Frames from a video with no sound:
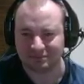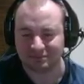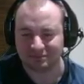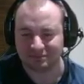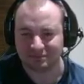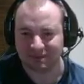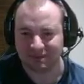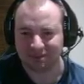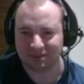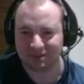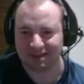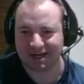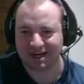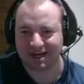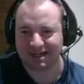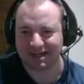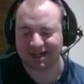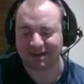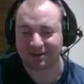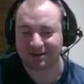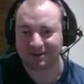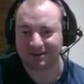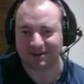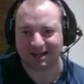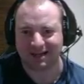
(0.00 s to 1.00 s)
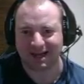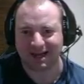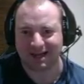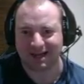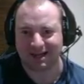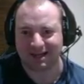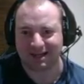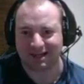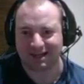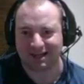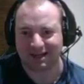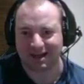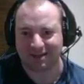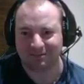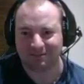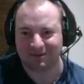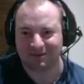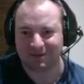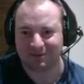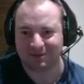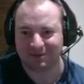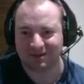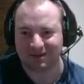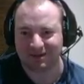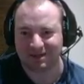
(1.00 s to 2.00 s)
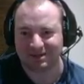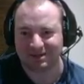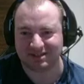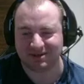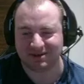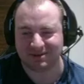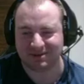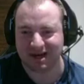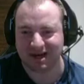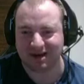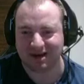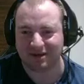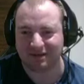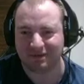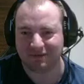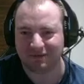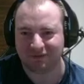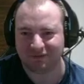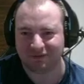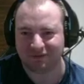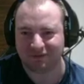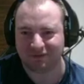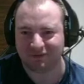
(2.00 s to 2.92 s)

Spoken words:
I'm glad I got that. I really wanted to show that off.